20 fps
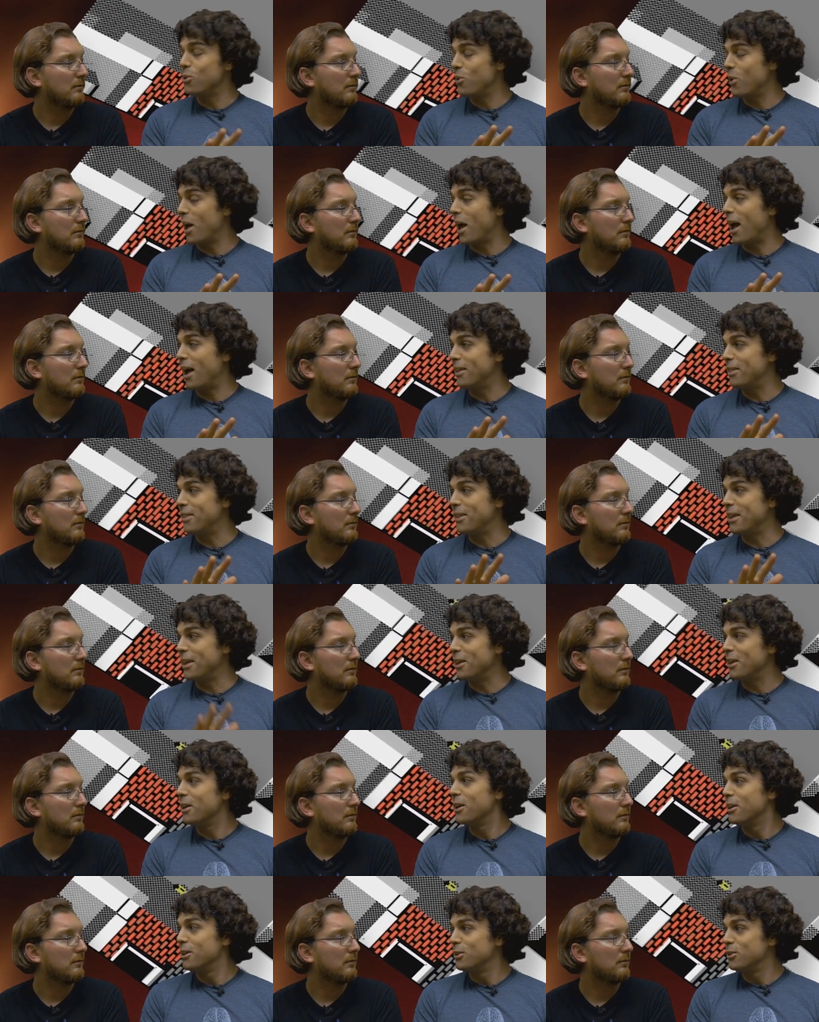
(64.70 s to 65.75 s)
Speaker 1: You had the
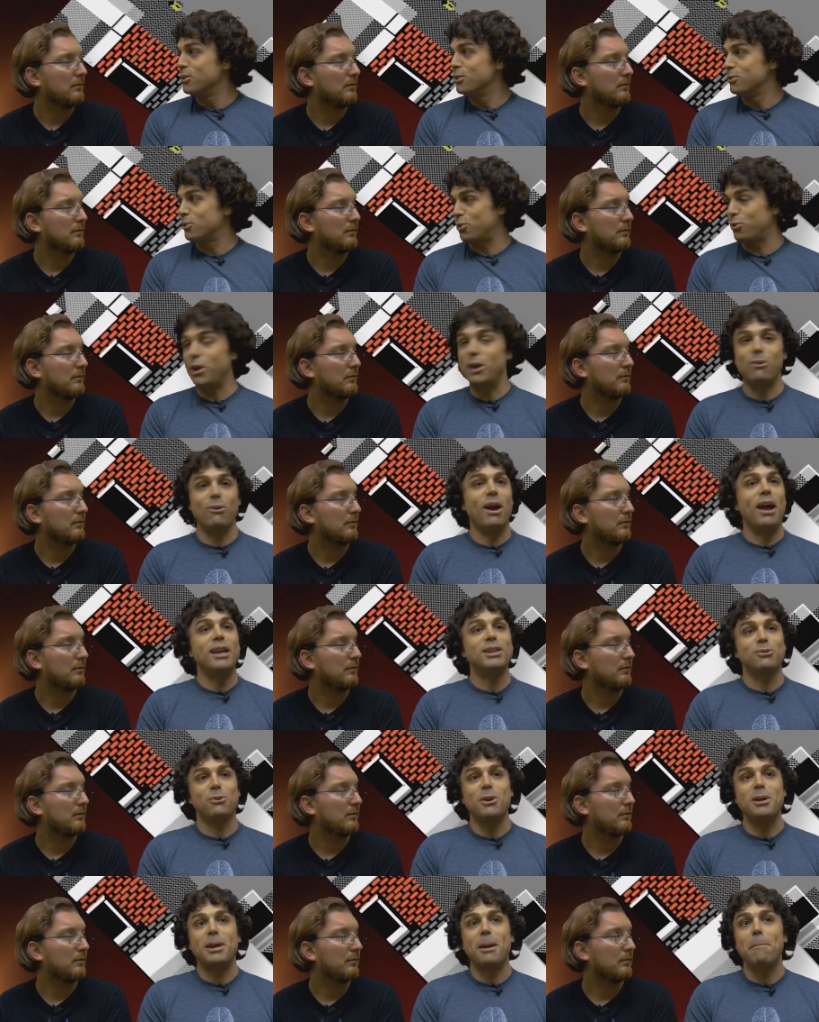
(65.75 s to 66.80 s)
street race
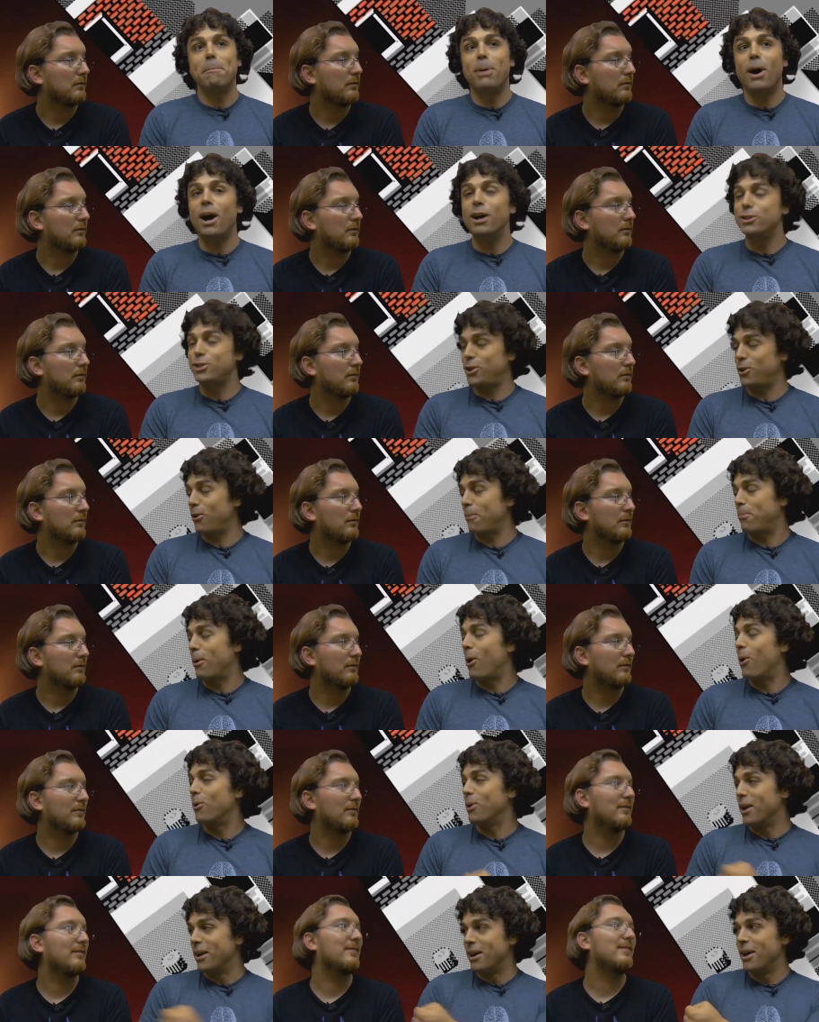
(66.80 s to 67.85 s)
where you can punch your
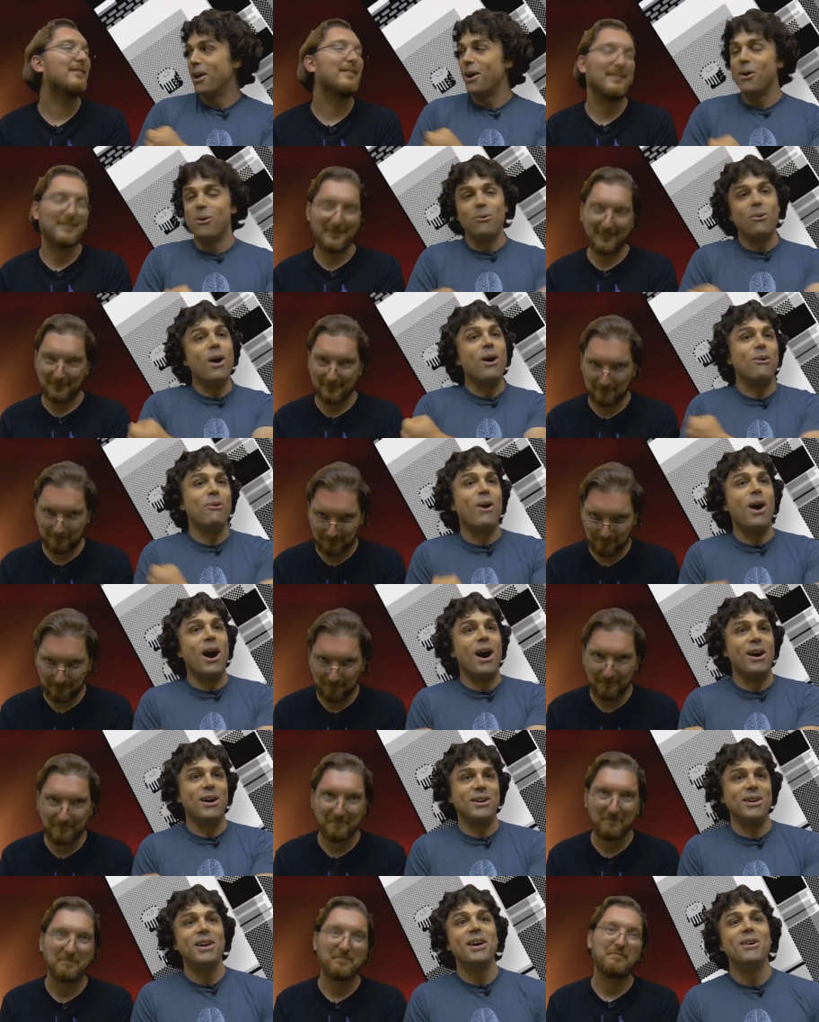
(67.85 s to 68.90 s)
opponent
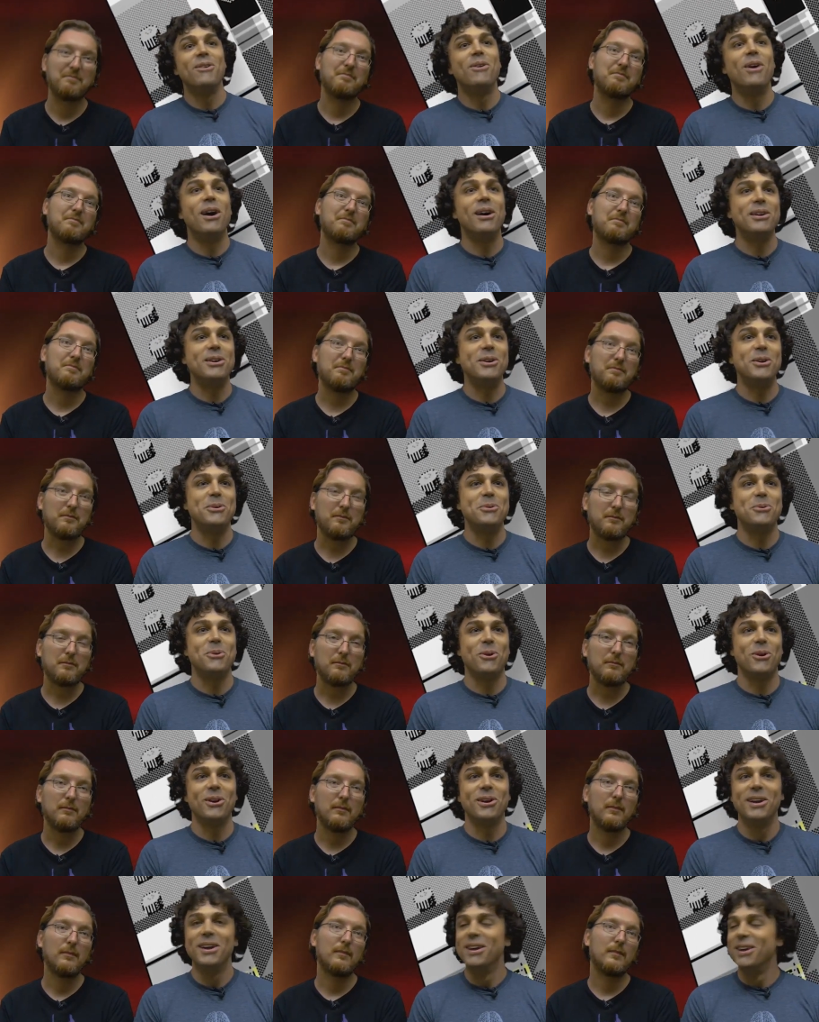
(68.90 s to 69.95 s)
while, while you
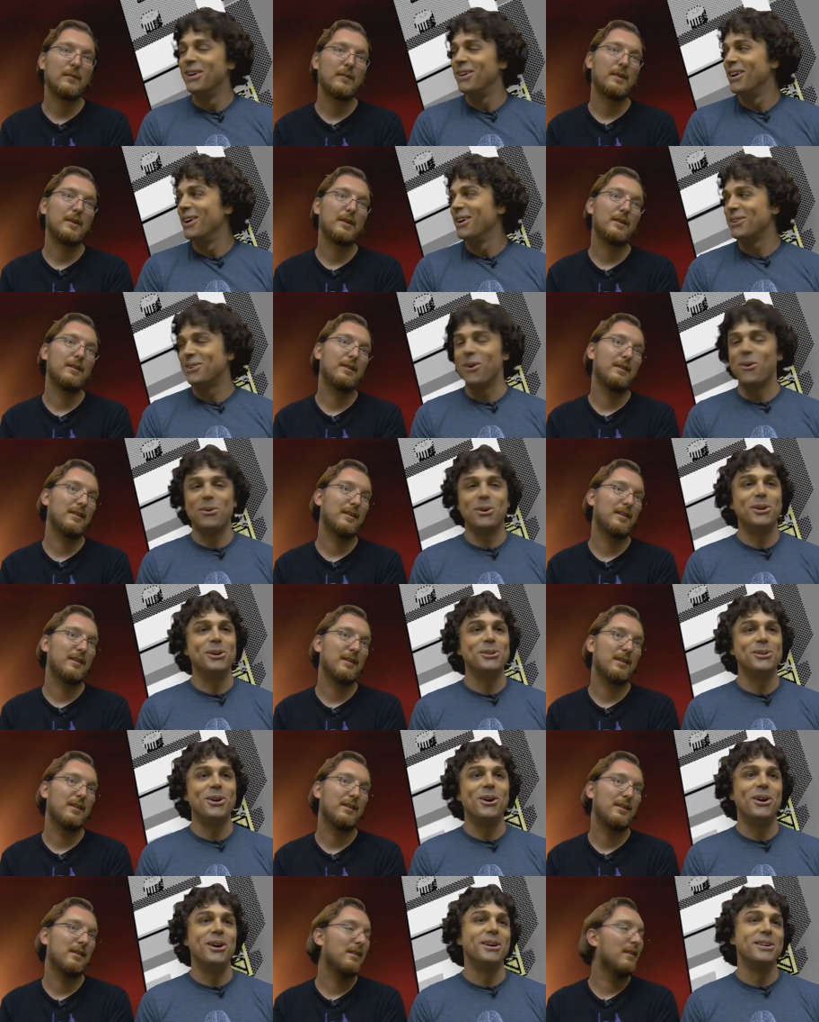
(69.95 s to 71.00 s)
were going
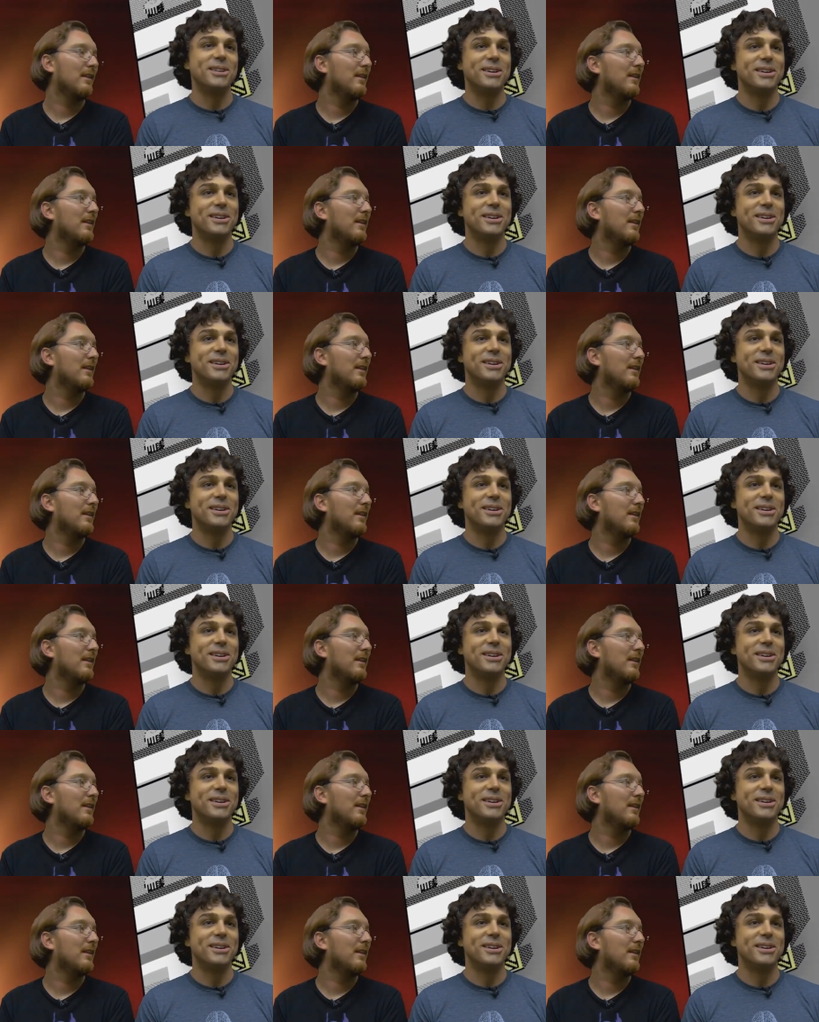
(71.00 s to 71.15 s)
along.